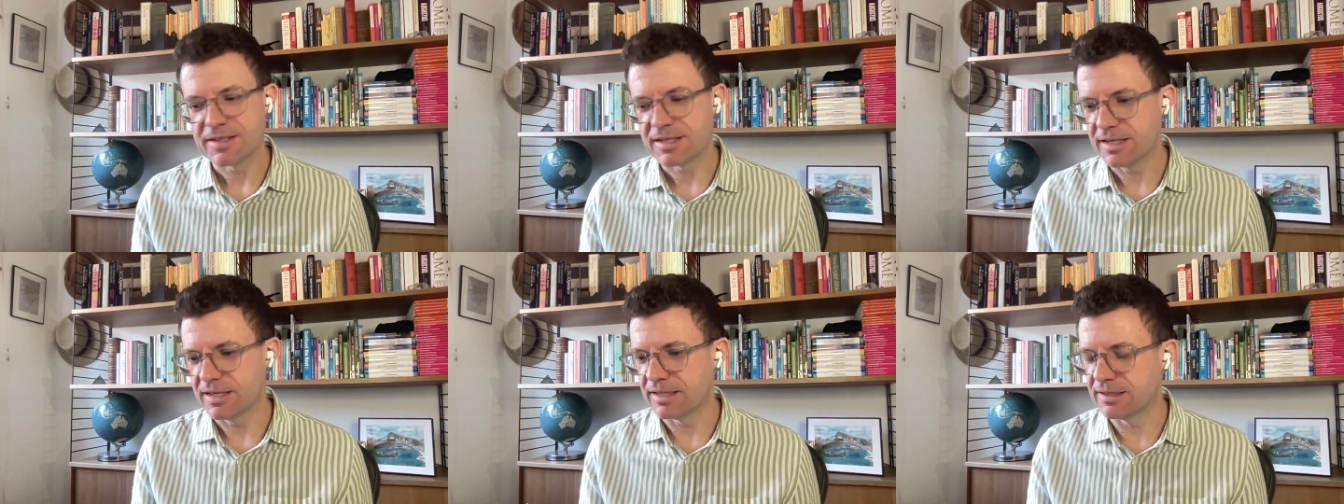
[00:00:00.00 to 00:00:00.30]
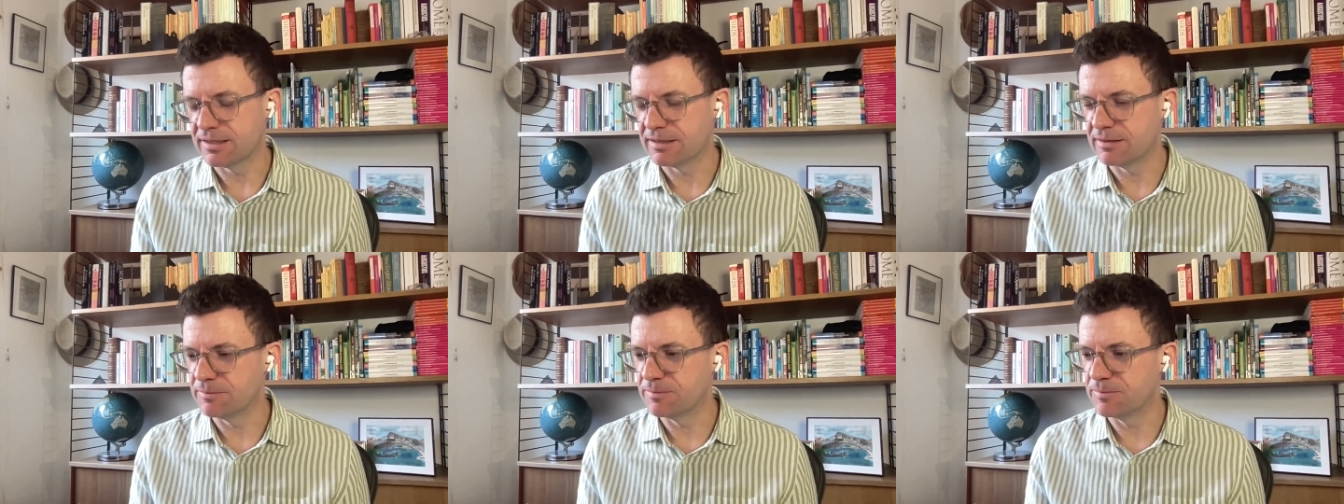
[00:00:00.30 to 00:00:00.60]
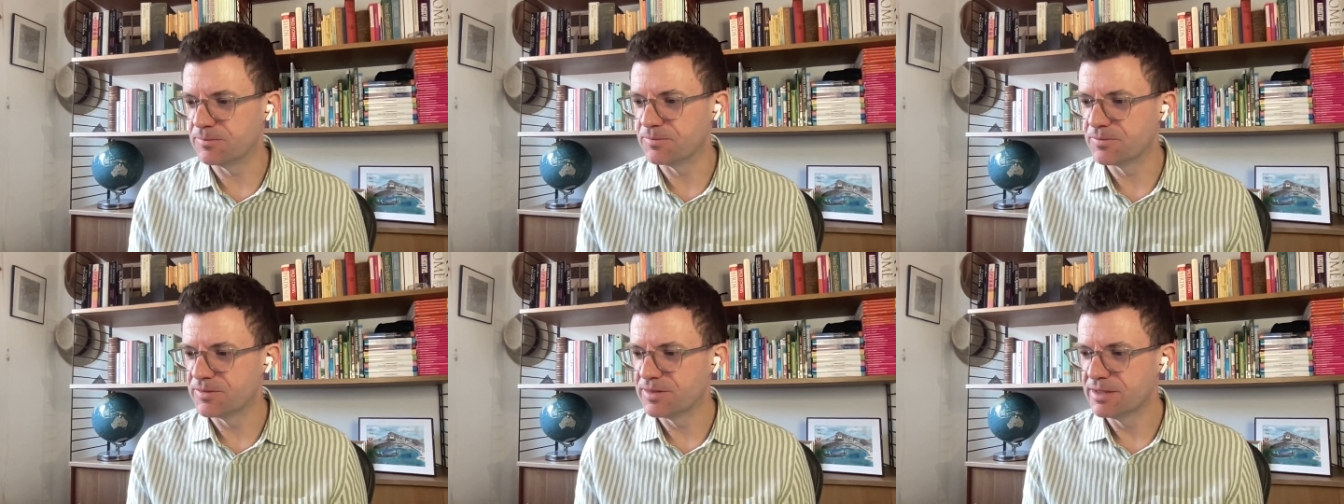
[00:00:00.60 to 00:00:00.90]

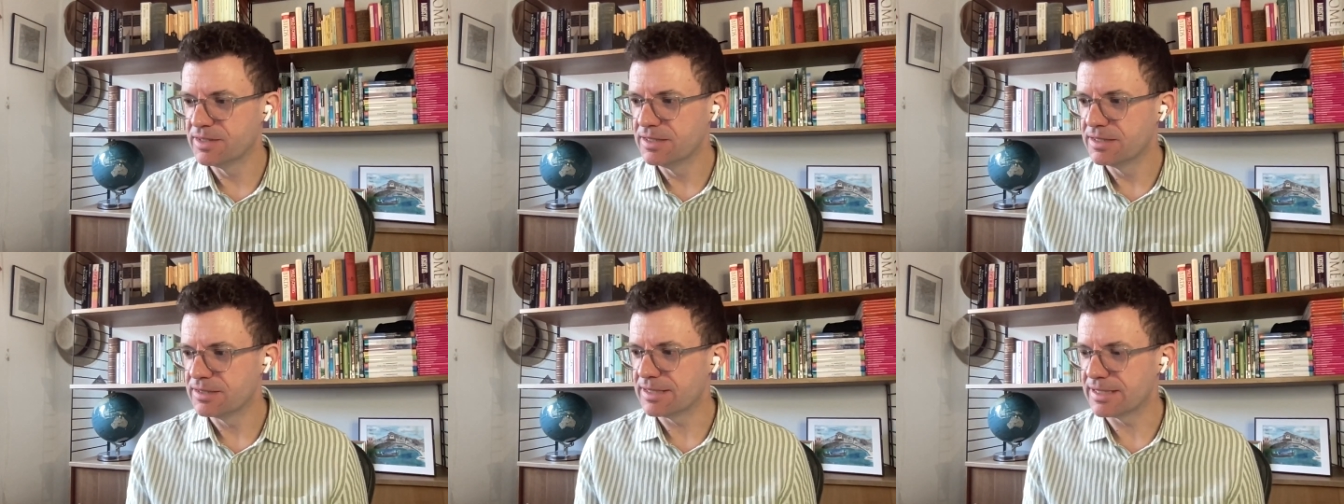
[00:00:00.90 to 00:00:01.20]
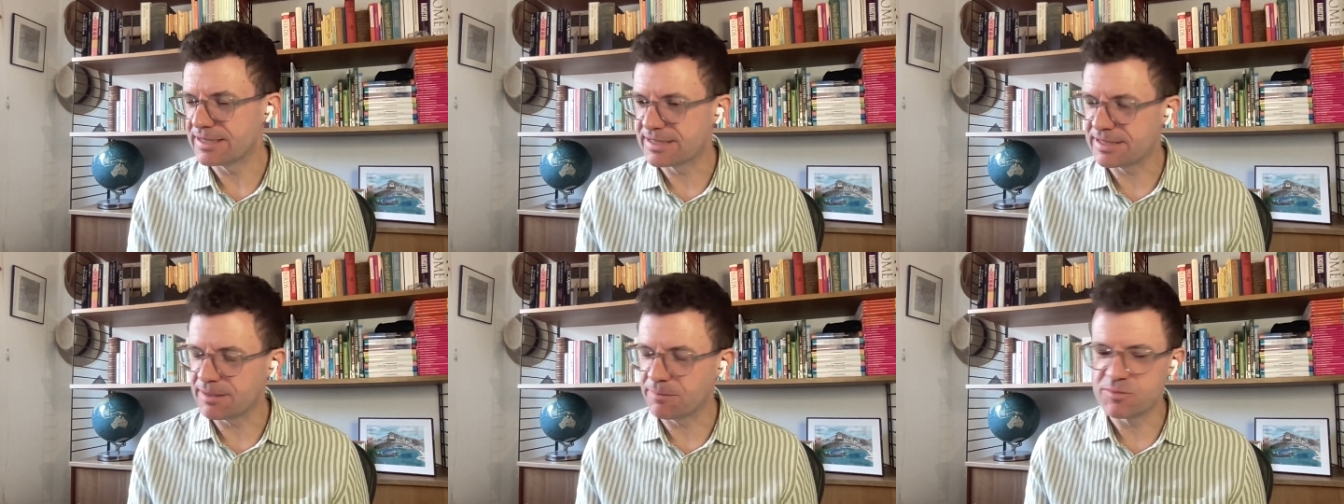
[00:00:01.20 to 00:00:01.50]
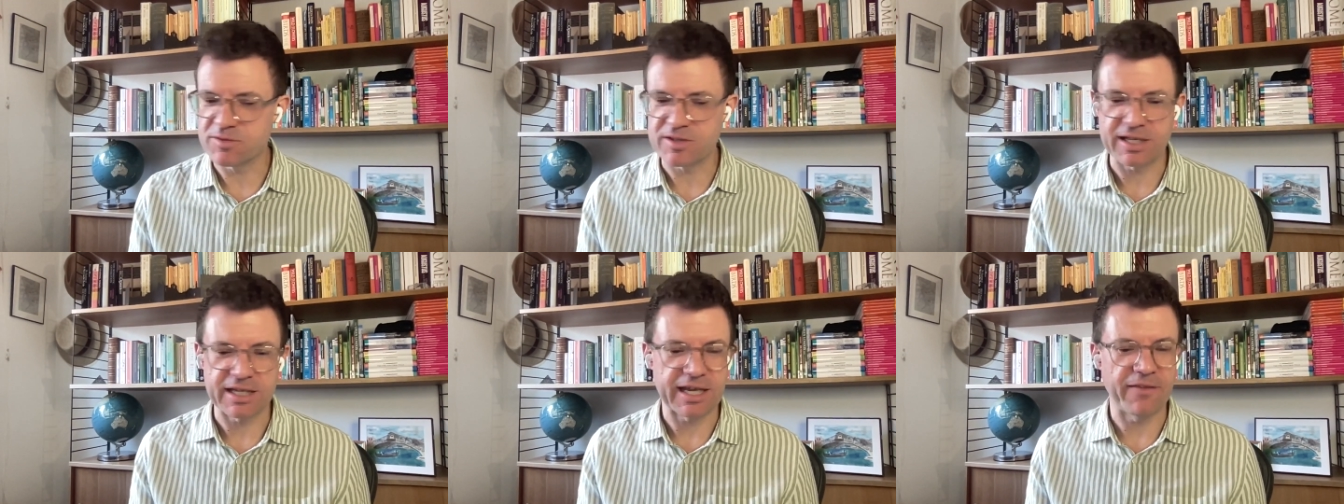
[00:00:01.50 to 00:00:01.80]
there's
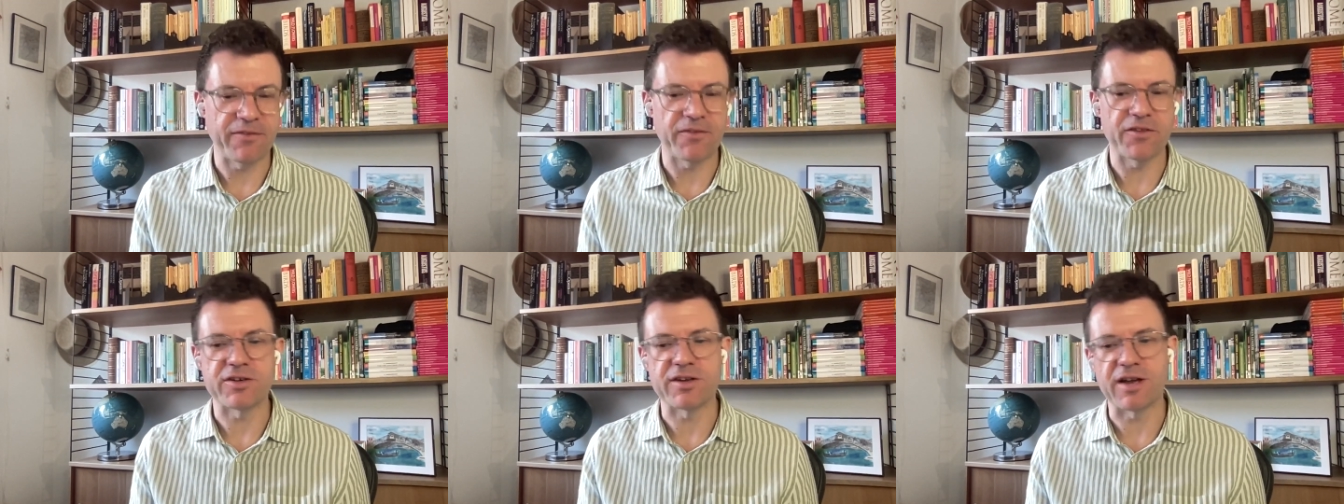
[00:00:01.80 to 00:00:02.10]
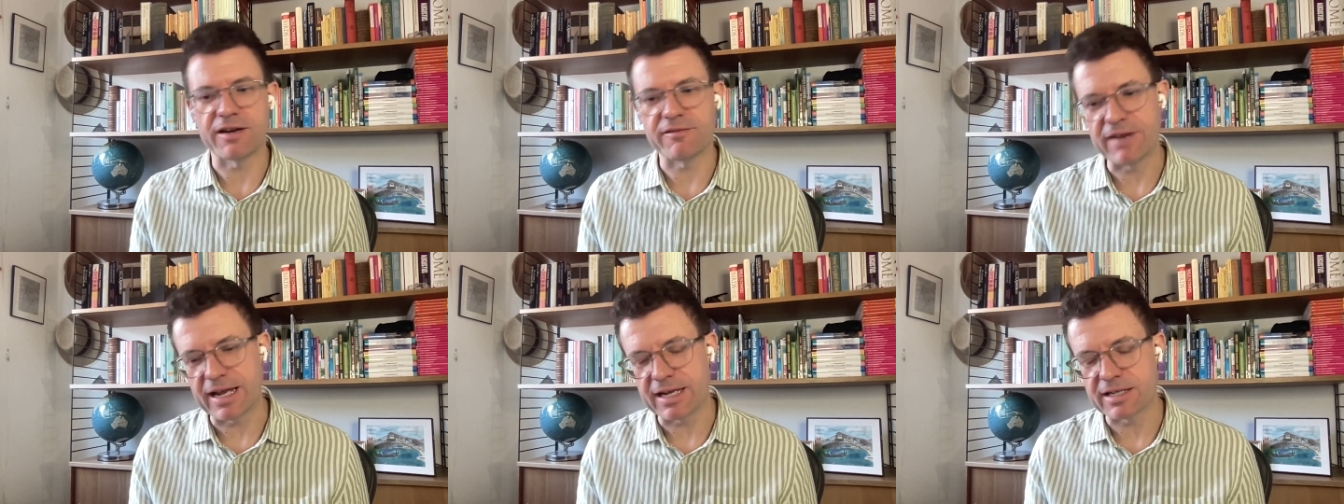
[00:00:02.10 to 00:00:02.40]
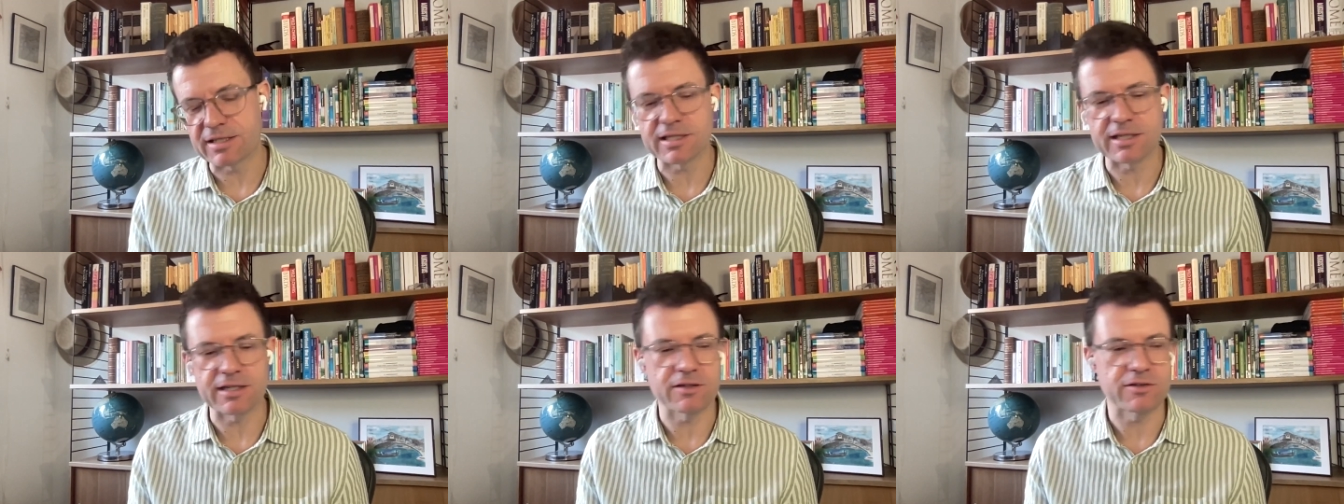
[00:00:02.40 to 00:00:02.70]
something in the
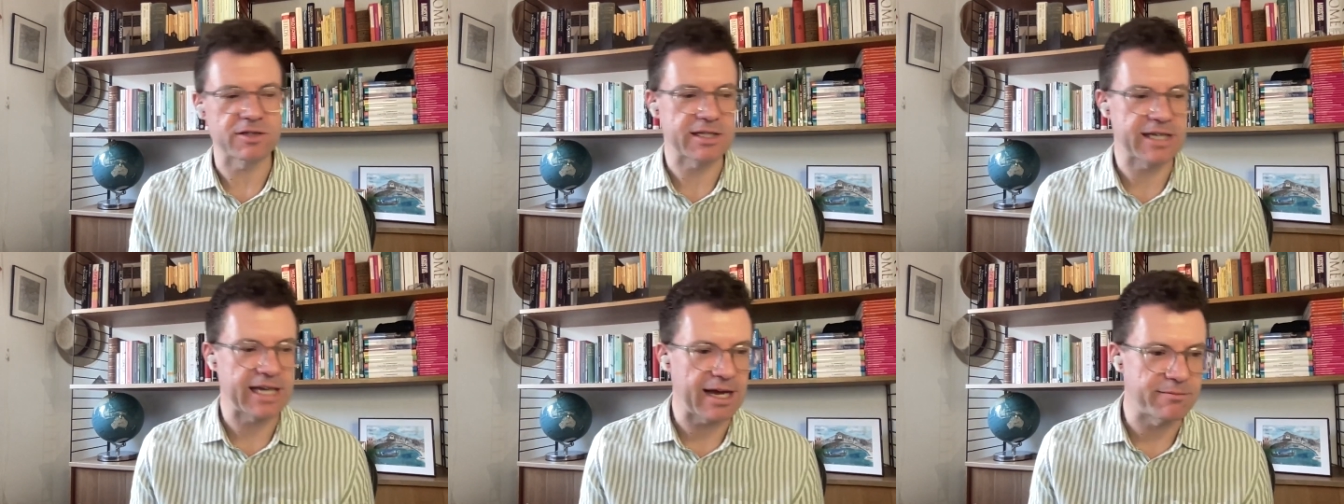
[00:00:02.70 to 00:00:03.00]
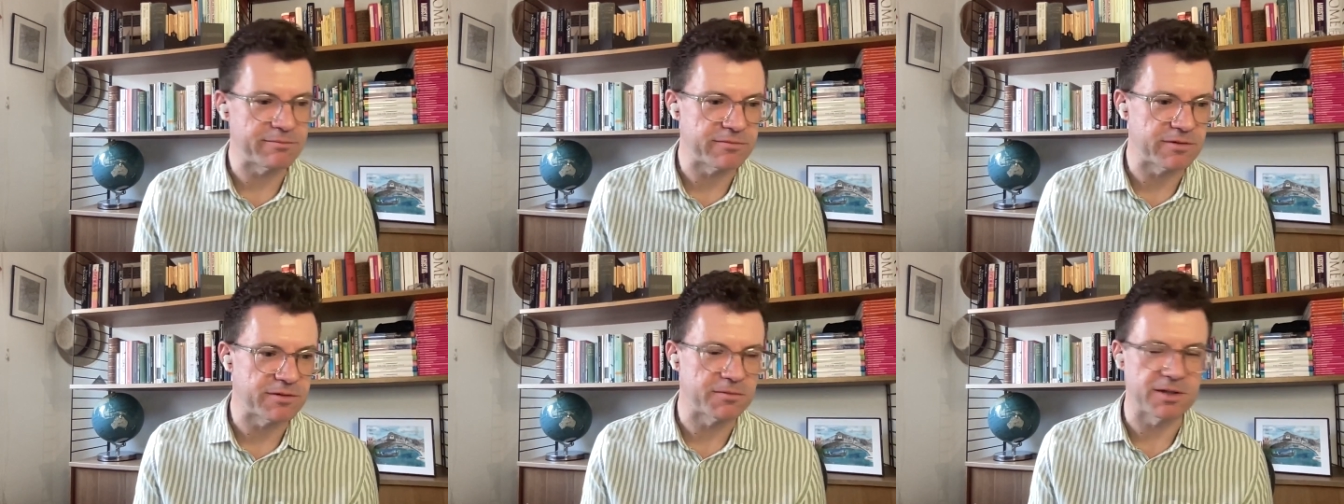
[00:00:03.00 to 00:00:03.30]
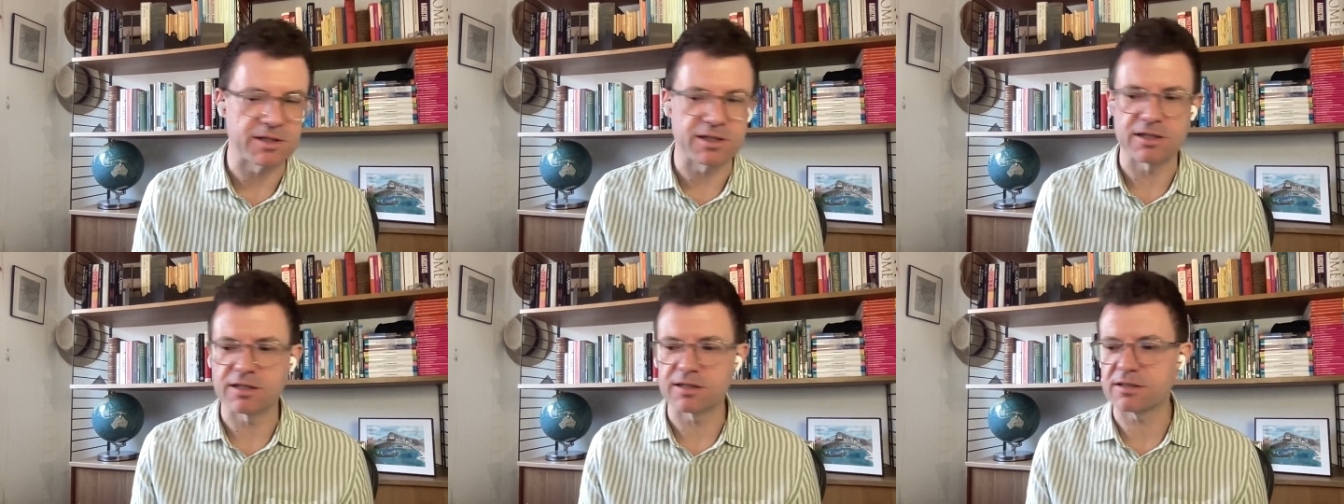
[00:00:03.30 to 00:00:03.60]
directing or the camera
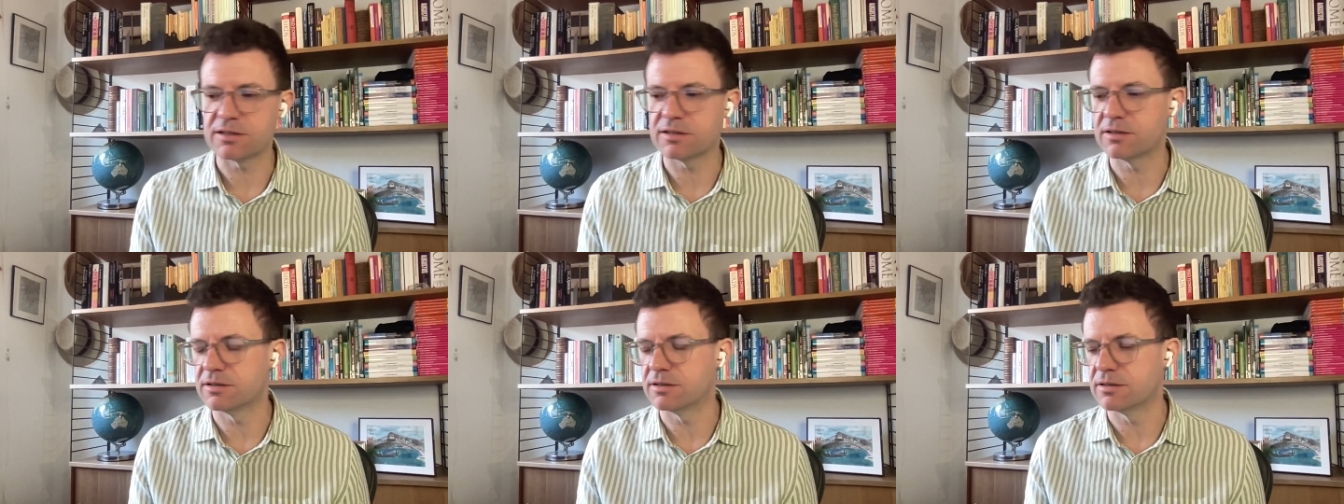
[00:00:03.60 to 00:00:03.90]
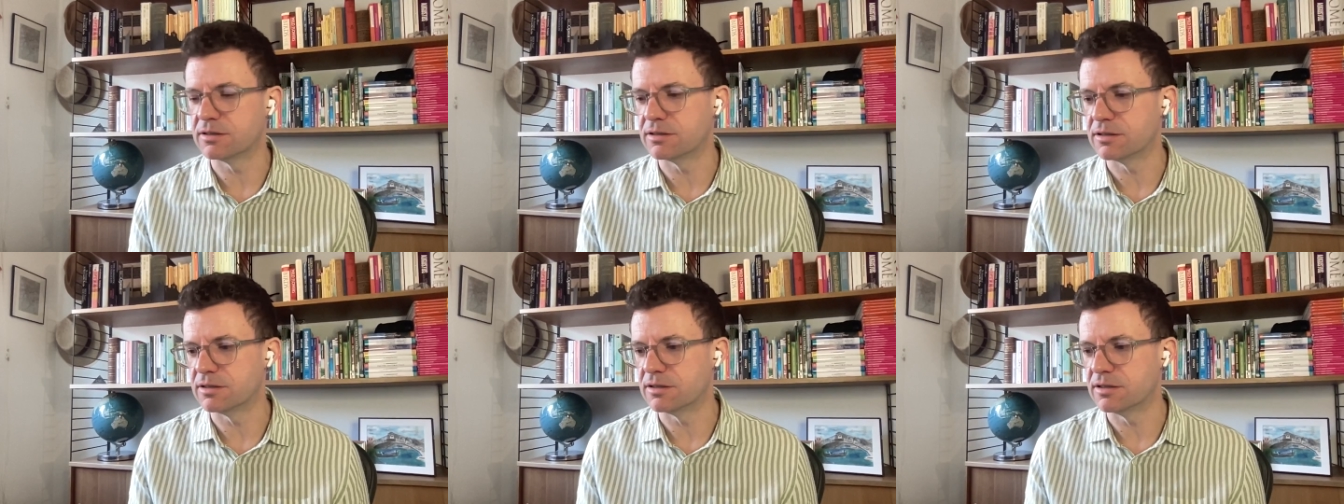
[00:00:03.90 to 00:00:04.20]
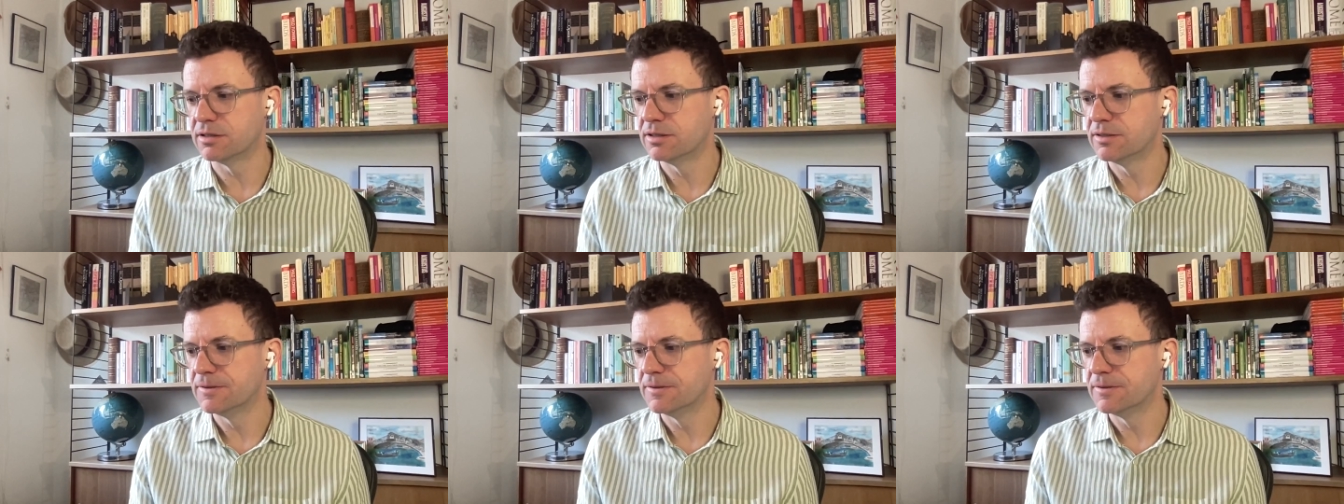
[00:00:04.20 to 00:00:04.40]
work or